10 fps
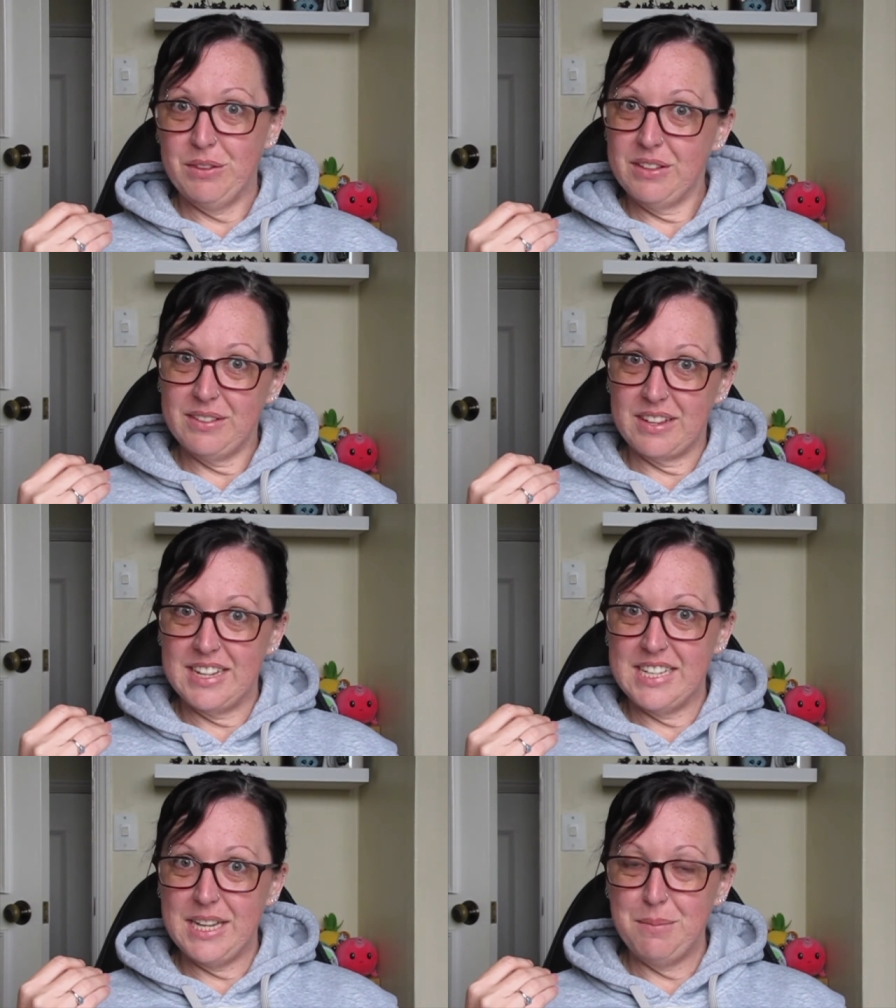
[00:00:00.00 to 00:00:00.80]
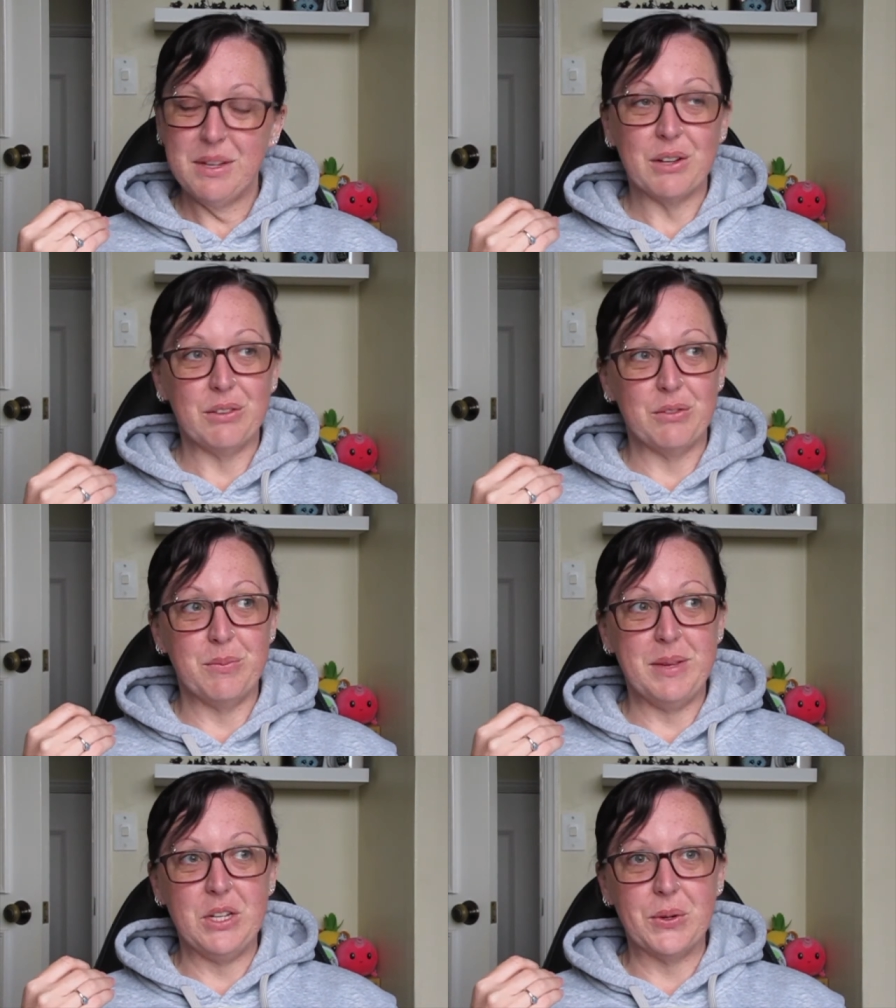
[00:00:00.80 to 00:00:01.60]
society because of
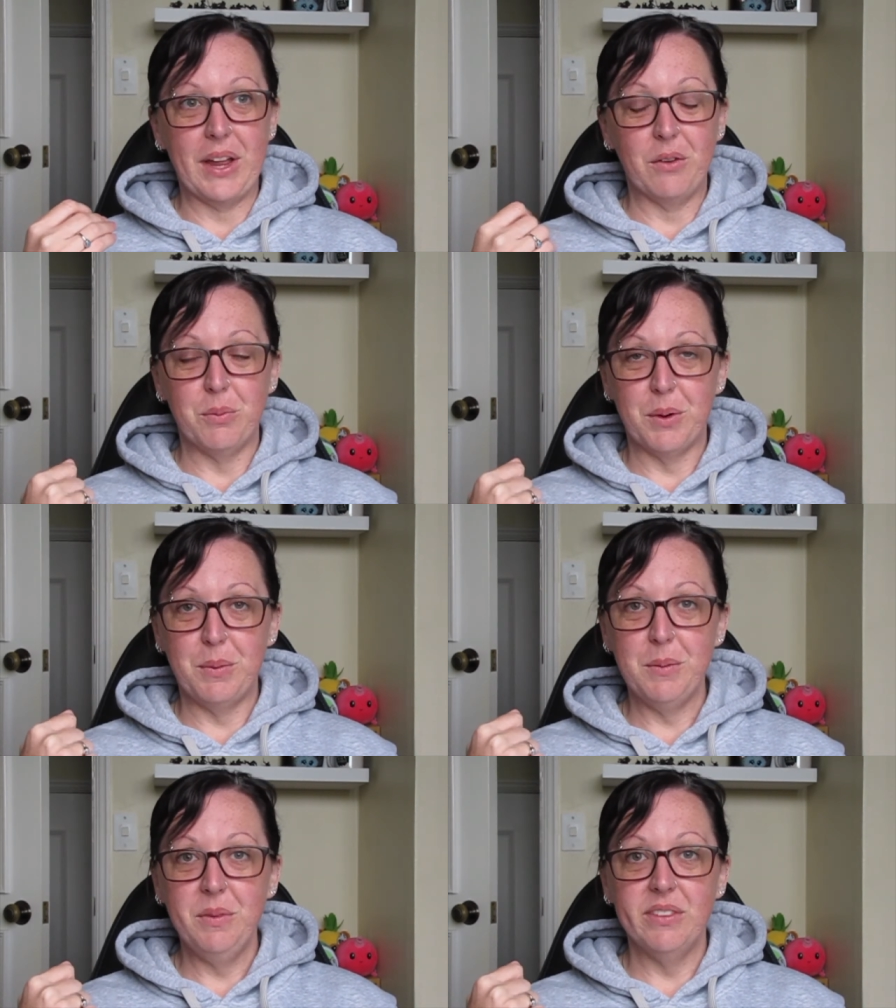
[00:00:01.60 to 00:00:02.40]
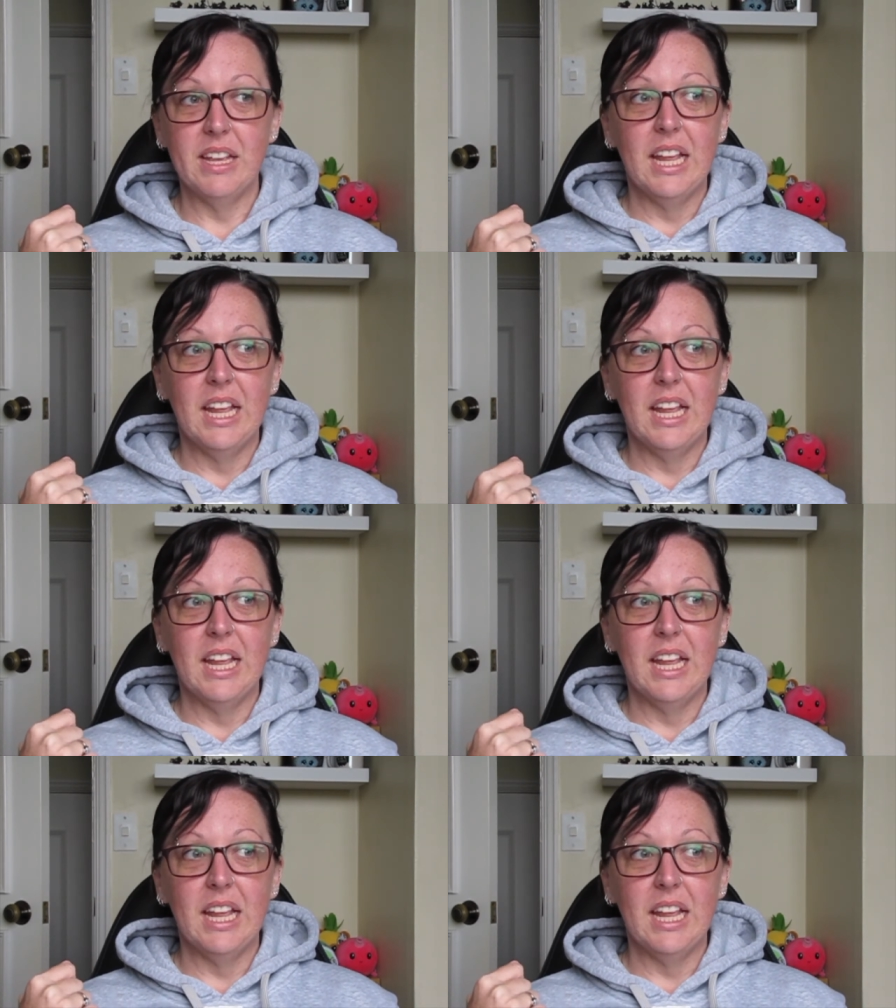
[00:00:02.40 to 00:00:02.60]
mental health problems.